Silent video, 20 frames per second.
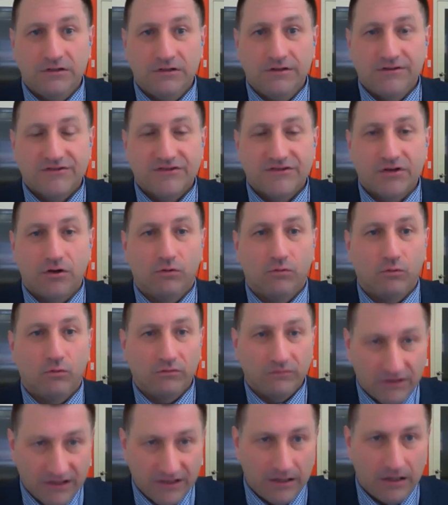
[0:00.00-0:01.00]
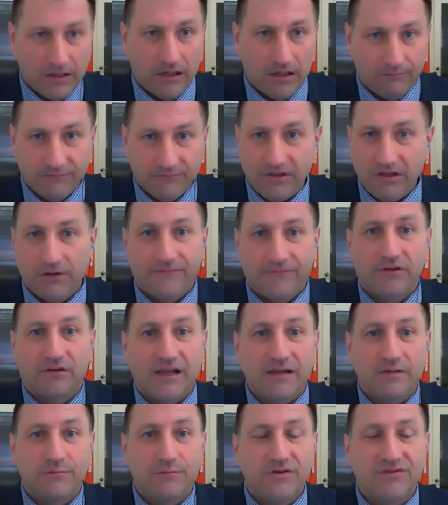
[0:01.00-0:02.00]
So, if you
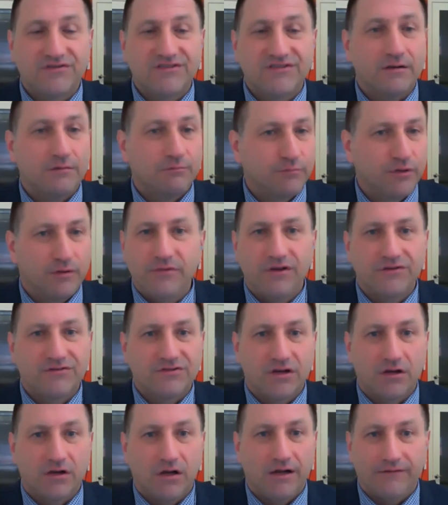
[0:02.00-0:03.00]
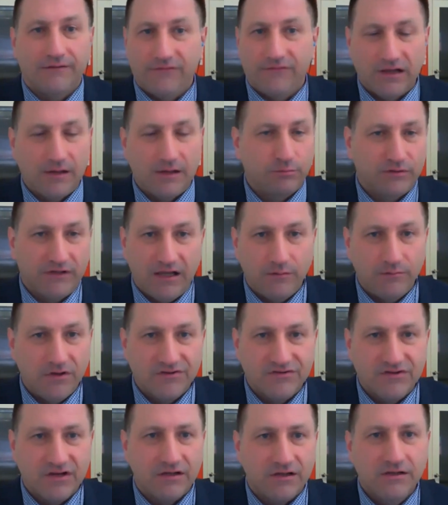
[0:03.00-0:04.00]
like music, put music on. If you like playing
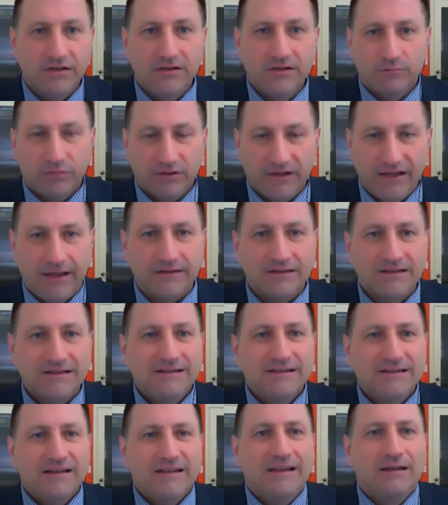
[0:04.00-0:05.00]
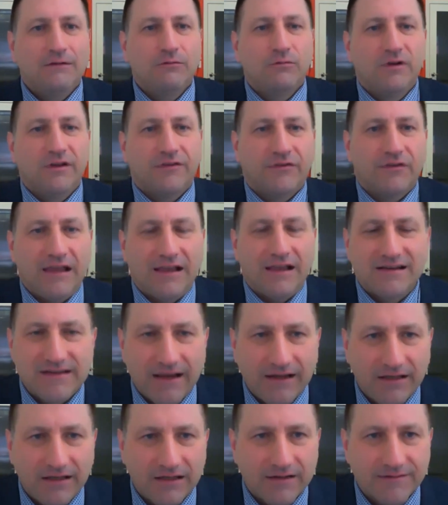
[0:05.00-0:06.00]
music, play it. With
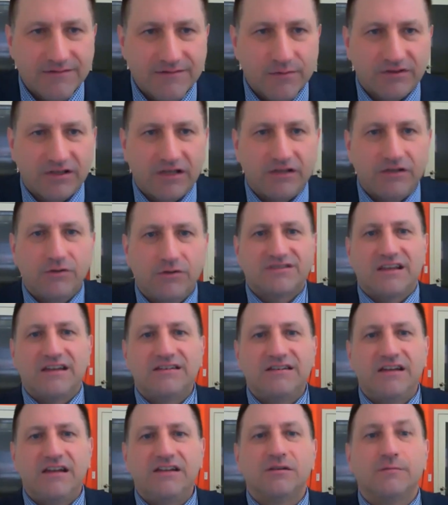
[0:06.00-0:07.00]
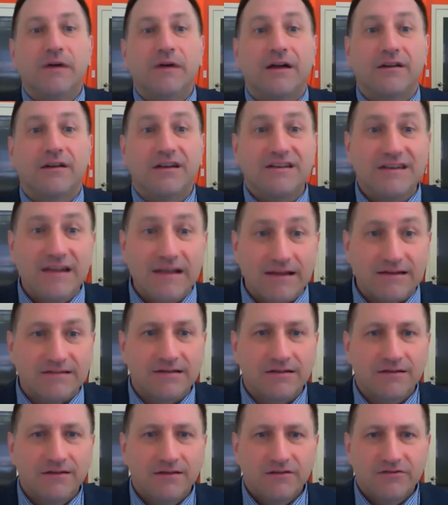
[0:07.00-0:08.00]
executives, what they do is they teach them how to
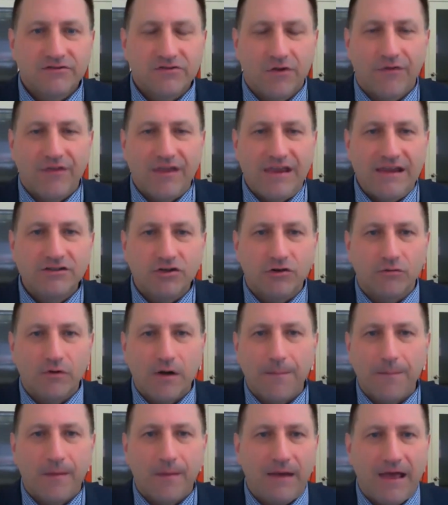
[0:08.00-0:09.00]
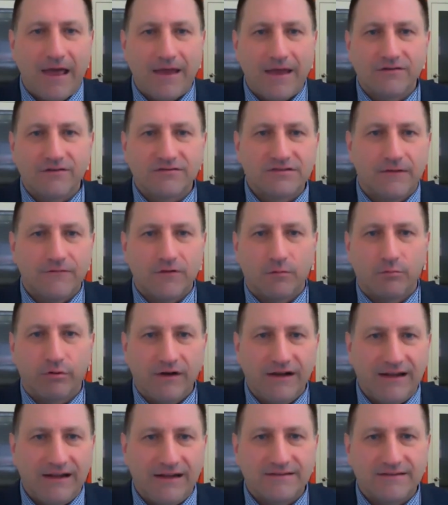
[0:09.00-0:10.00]
knit. So they interrupt the patterns of their
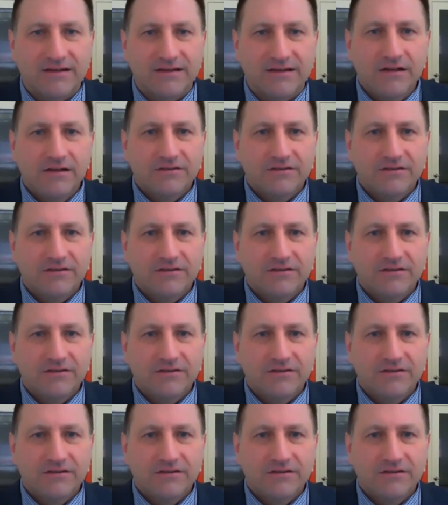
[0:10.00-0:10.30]
brains.